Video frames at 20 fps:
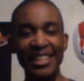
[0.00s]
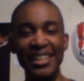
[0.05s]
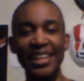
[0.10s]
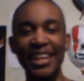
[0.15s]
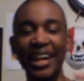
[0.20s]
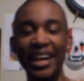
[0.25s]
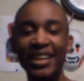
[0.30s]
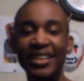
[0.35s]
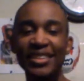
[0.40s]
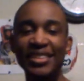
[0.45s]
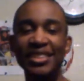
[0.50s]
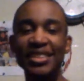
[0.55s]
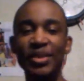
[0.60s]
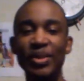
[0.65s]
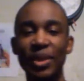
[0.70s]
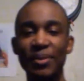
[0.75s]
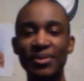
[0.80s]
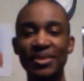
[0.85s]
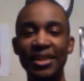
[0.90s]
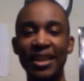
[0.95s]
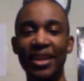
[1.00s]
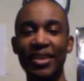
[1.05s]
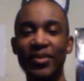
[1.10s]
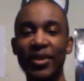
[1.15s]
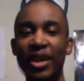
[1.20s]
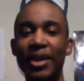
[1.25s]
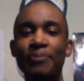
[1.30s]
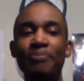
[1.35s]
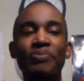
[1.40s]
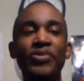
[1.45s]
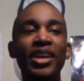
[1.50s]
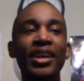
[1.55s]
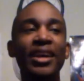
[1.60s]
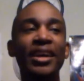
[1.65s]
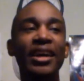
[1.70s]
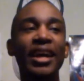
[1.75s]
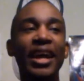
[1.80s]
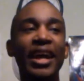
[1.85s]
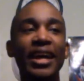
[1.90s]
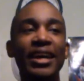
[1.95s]
And you see what I'm saying, right?
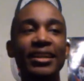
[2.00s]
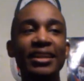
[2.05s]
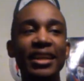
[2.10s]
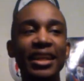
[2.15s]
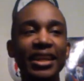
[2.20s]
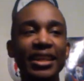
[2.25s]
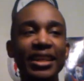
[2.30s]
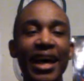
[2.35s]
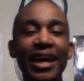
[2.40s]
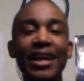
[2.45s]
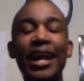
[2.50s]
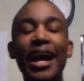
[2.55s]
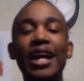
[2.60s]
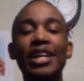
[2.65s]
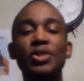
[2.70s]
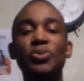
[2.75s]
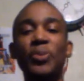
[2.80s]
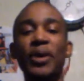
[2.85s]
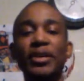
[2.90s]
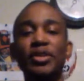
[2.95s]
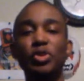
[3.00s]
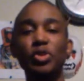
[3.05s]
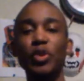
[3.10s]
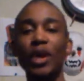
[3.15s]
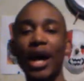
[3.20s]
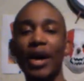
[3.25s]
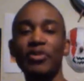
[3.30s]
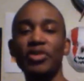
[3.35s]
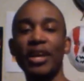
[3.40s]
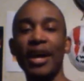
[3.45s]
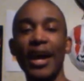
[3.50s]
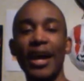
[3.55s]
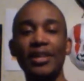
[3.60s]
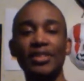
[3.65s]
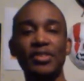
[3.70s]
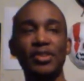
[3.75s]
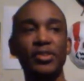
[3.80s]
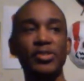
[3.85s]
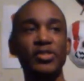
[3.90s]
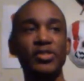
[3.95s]
And in aspect, you have to ask
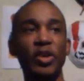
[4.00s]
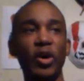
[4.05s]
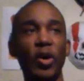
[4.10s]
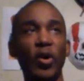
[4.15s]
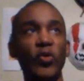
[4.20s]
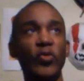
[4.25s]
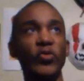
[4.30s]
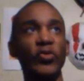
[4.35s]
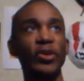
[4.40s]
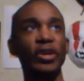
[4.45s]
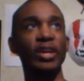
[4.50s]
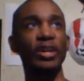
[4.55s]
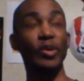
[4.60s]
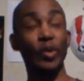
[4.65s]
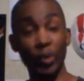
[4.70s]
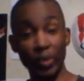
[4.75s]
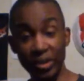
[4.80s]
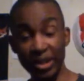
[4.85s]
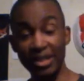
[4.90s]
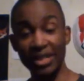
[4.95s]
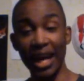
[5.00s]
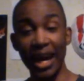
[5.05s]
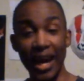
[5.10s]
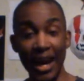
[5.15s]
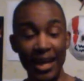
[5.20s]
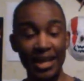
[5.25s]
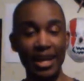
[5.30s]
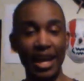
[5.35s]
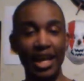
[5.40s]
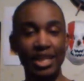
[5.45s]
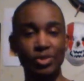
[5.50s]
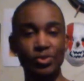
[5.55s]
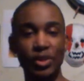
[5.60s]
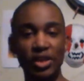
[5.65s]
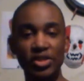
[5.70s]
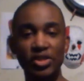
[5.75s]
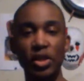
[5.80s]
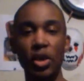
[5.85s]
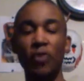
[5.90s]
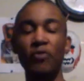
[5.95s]
yourself, or at least I had to ask
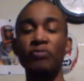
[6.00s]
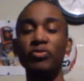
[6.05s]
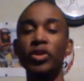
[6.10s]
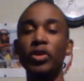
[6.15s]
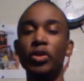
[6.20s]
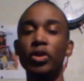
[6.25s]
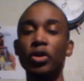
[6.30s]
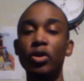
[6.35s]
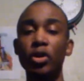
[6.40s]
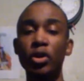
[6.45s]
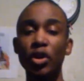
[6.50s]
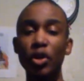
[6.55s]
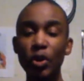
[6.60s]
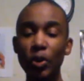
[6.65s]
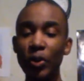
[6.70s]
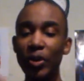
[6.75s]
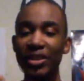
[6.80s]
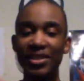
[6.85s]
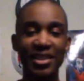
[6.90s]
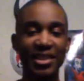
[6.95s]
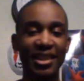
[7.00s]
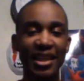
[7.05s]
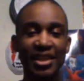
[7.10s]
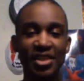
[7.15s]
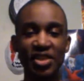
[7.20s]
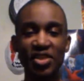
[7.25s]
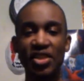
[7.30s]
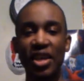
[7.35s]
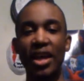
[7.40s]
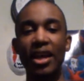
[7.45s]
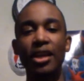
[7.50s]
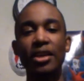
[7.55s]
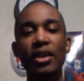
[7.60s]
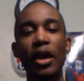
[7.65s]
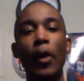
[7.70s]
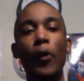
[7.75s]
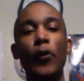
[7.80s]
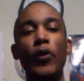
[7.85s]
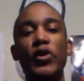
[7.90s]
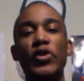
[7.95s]
myself, who is it that she's hanging
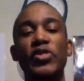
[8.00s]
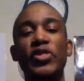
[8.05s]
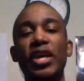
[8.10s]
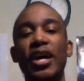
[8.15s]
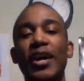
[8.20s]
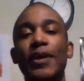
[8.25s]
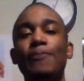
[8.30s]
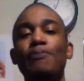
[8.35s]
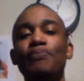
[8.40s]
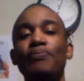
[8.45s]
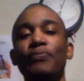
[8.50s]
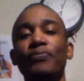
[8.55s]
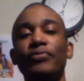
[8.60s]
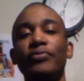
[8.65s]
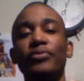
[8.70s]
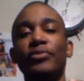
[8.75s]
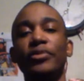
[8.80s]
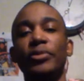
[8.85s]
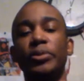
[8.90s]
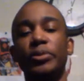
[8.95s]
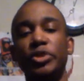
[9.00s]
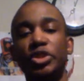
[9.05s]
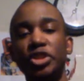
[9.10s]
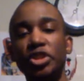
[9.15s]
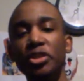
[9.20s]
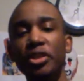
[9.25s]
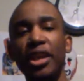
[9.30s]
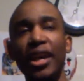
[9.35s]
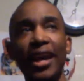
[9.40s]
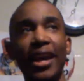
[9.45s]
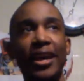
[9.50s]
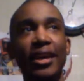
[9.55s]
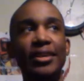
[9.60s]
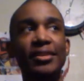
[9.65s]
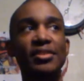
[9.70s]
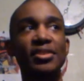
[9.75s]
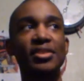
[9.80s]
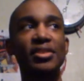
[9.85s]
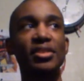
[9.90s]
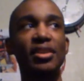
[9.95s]
out with that she
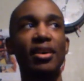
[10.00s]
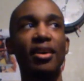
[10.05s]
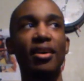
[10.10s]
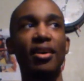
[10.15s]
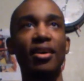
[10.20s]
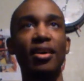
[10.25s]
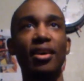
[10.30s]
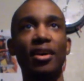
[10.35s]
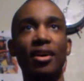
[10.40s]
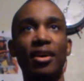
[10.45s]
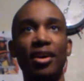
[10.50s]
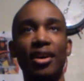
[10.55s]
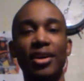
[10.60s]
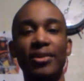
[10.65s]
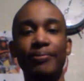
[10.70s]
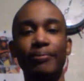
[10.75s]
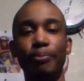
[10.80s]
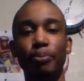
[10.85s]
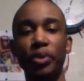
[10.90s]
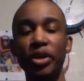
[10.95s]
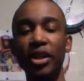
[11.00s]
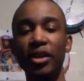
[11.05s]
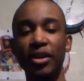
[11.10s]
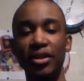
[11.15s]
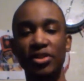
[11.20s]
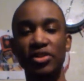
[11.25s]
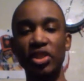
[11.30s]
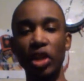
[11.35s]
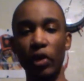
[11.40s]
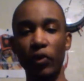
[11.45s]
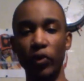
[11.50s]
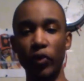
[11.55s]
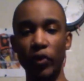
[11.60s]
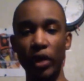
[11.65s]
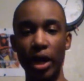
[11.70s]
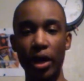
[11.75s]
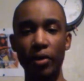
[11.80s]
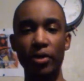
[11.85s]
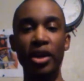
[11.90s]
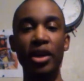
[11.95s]
can't be herself
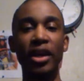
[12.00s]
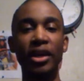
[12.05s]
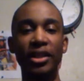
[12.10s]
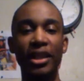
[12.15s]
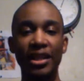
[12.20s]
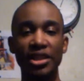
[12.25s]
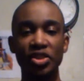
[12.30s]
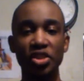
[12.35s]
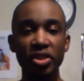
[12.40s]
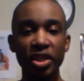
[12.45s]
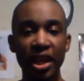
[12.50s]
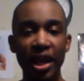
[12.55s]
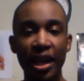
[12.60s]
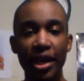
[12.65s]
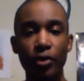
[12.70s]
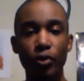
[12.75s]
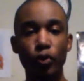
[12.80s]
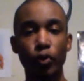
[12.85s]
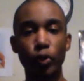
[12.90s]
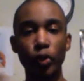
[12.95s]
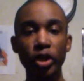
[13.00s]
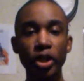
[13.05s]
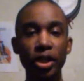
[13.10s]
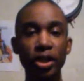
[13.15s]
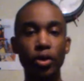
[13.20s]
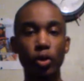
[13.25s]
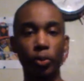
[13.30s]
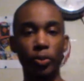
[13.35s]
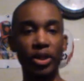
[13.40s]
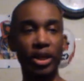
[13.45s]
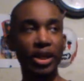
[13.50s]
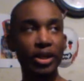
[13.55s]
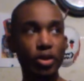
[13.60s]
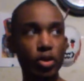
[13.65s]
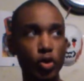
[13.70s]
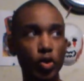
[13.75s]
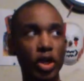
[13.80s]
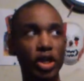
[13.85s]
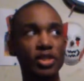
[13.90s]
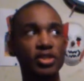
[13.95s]
around, that she can't read or be
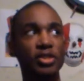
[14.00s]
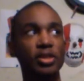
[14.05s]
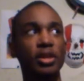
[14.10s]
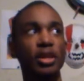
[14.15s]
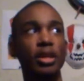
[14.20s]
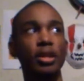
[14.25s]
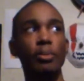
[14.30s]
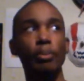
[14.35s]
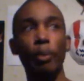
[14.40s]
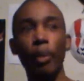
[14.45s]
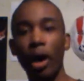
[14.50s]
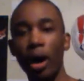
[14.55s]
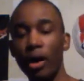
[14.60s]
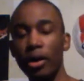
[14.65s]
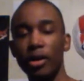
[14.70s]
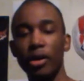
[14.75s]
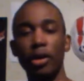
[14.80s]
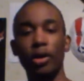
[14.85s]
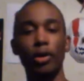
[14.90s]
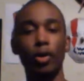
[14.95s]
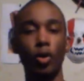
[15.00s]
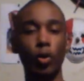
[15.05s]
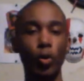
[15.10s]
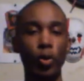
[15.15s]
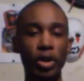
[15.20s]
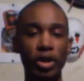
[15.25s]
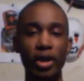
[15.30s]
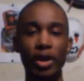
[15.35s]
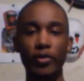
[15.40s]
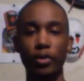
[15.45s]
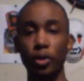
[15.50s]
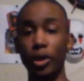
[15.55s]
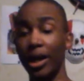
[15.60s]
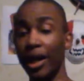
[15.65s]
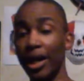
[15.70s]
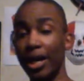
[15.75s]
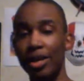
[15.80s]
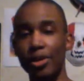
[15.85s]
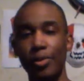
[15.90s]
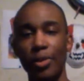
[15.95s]
interested in manga or whatever,
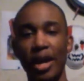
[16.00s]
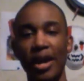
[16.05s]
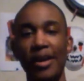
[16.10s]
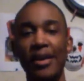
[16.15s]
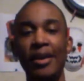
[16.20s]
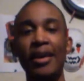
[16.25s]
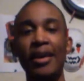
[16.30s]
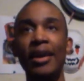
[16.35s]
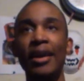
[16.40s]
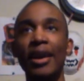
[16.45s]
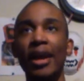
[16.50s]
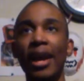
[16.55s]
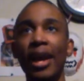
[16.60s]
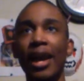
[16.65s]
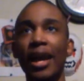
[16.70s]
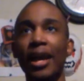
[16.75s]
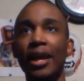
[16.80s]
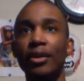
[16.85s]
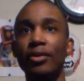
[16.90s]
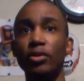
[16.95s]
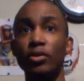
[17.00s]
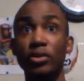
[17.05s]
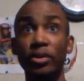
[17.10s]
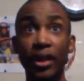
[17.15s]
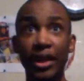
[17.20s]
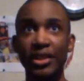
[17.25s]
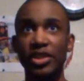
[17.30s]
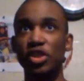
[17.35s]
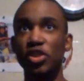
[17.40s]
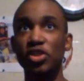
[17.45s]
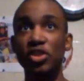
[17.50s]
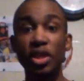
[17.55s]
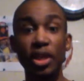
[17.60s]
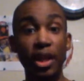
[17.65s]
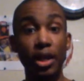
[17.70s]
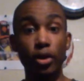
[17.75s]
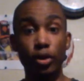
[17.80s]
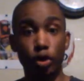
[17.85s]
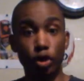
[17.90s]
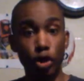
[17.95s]
anime, and like just sit at
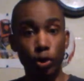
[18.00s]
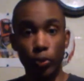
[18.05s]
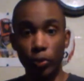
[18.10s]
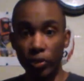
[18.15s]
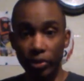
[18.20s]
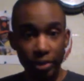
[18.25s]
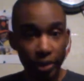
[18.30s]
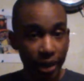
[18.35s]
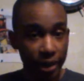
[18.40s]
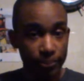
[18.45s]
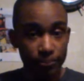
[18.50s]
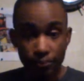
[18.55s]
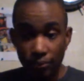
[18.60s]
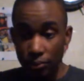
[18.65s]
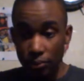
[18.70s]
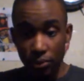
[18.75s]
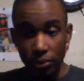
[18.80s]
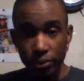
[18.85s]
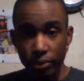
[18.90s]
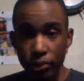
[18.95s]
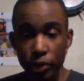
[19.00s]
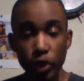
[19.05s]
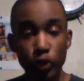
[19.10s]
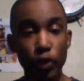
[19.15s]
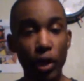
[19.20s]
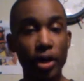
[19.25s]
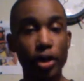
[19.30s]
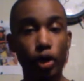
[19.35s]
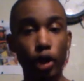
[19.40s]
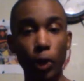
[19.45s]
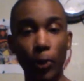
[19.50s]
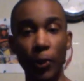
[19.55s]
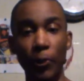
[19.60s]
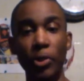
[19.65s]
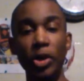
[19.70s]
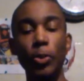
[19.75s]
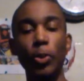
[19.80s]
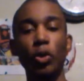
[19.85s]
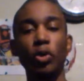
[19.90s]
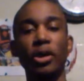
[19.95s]
a group, like around a group of
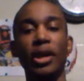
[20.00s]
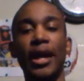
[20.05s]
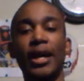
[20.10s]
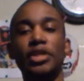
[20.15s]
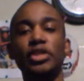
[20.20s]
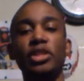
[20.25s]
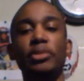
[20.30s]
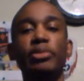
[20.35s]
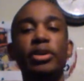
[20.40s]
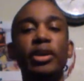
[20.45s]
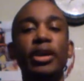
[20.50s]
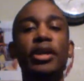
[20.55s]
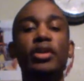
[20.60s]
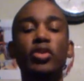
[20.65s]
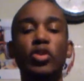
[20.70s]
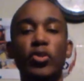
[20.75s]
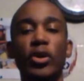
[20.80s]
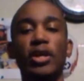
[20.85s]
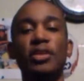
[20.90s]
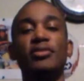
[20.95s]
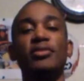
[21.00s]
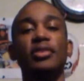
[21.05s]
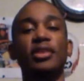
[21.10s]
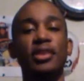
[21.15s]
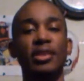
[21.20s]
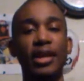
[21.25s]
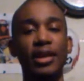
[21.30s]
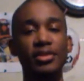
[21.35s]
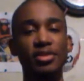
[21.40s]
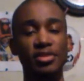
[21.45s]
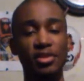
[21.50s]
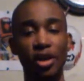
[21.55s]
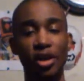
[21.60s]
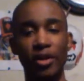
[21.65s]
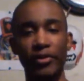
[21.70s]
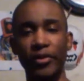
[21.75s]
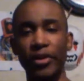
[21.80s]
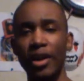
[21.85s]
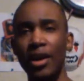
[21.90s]
people and actually be interested in that stuff.